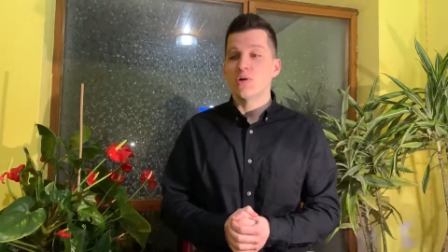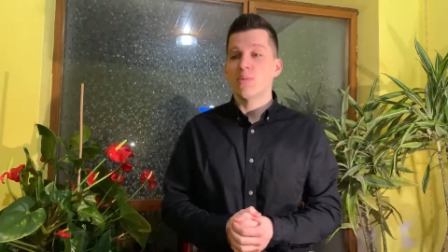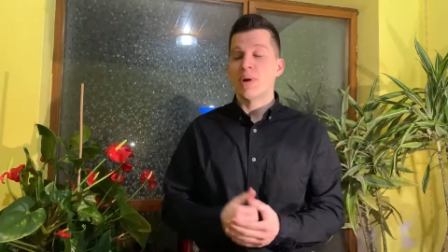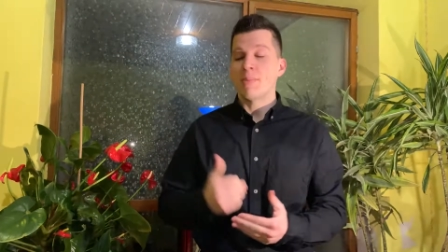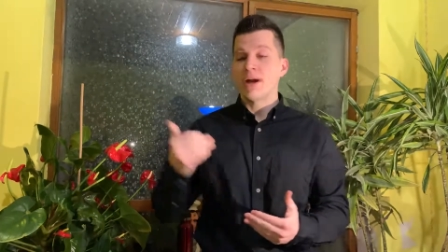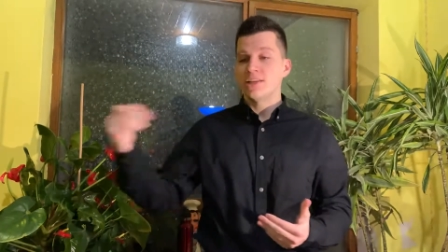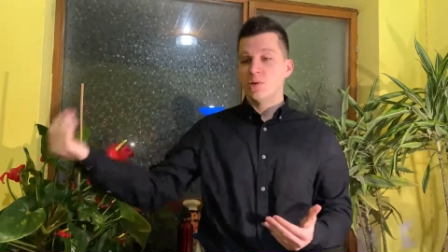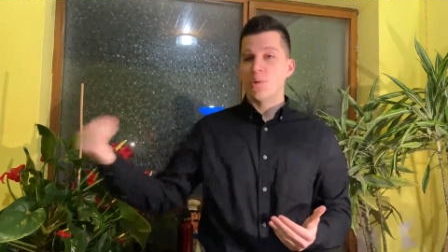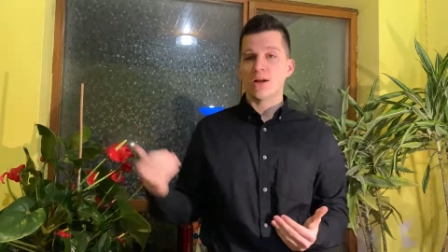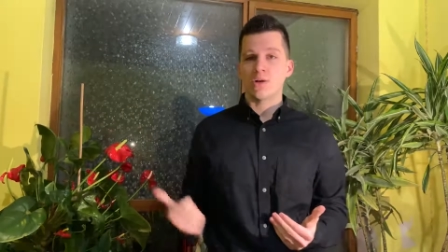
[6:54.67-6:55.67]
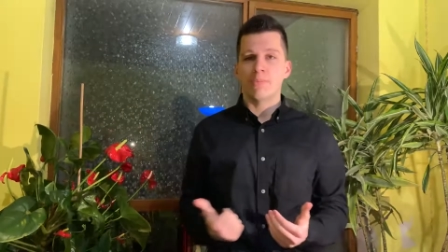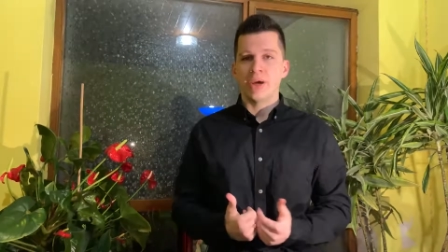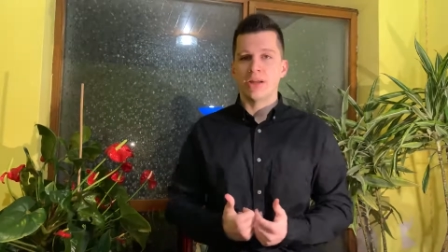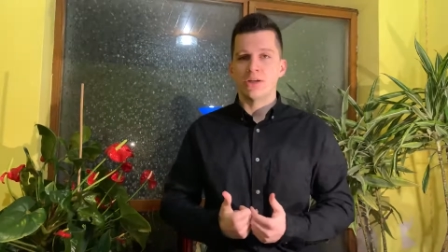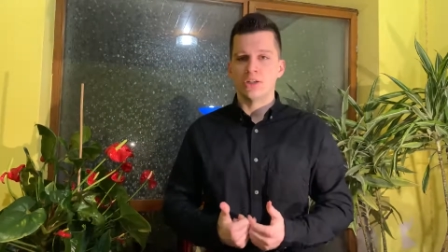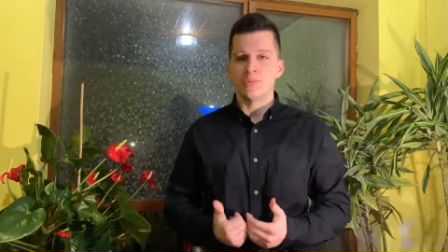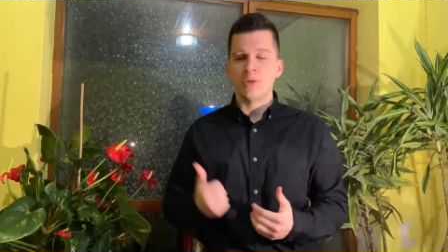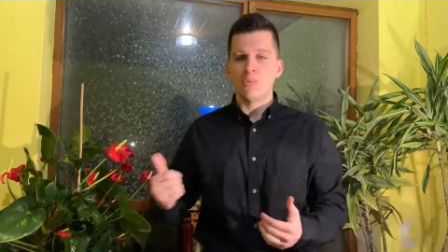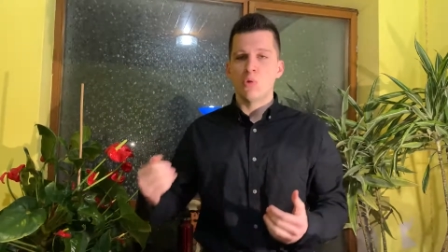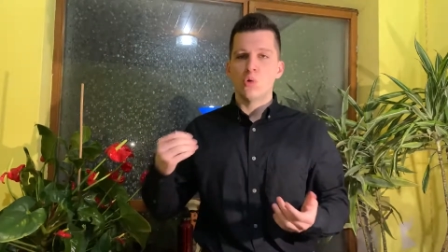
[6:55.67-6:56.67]
But my direct competitors,
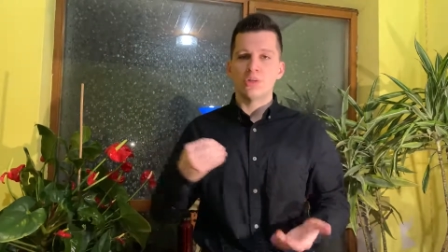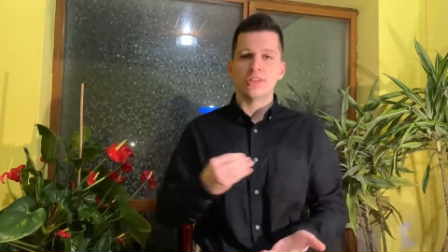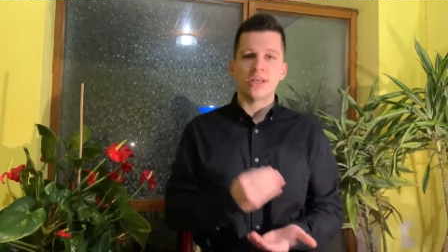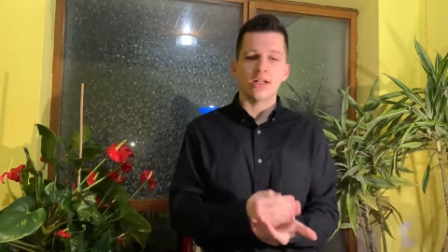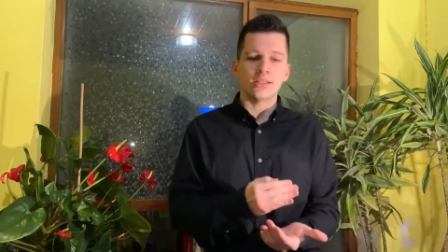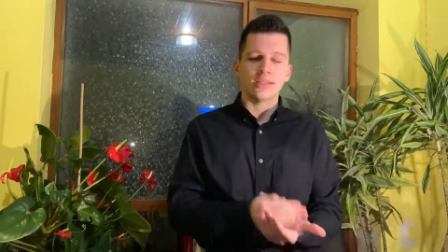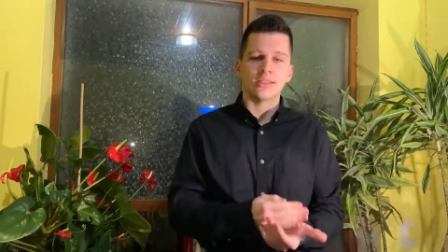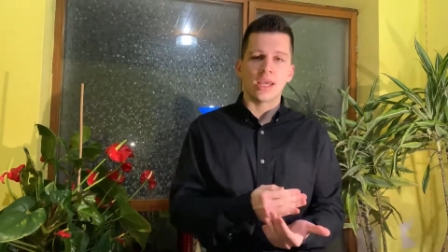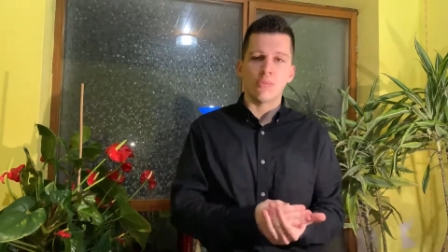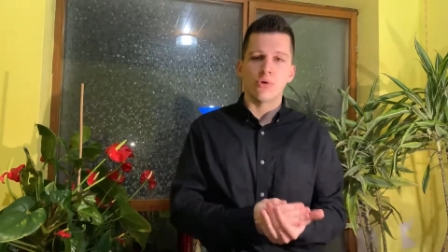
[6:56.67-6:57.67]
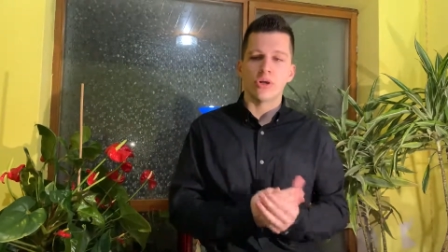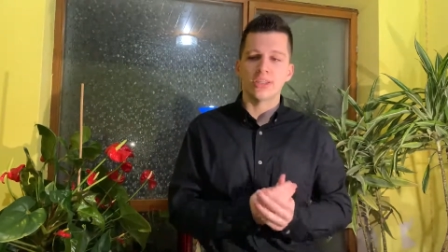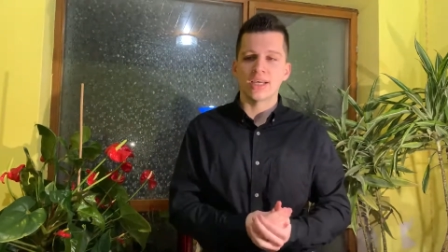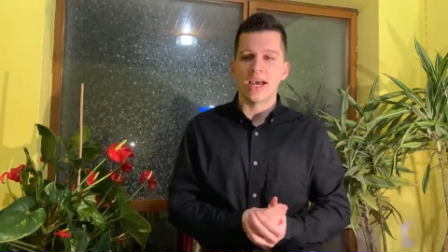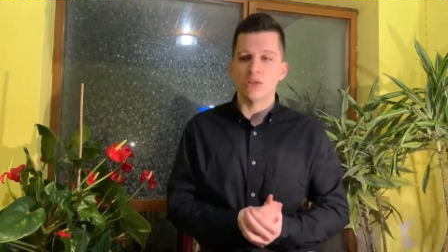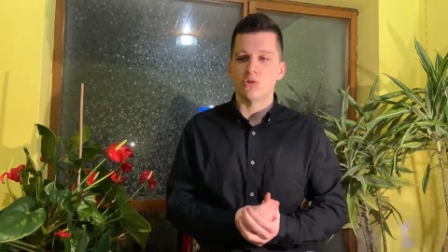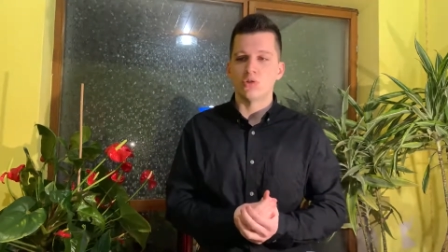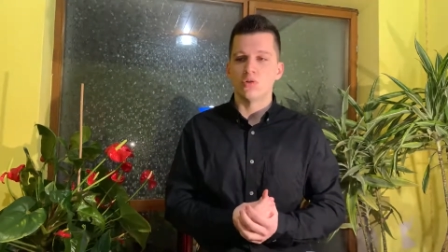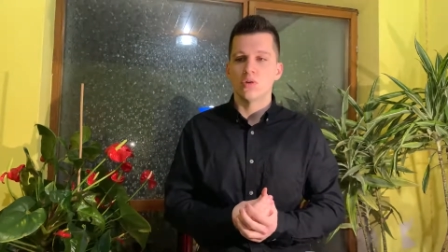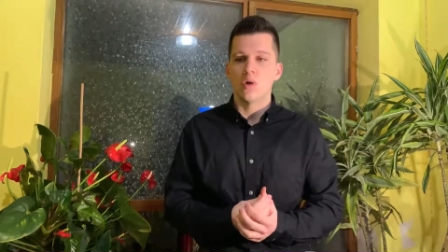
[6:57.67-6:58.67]
people who sell the same book as I
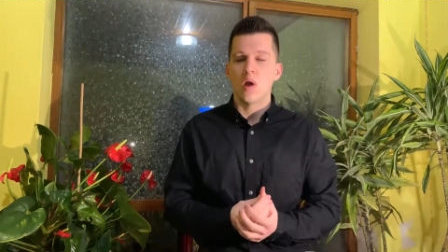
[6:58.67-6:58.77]
do,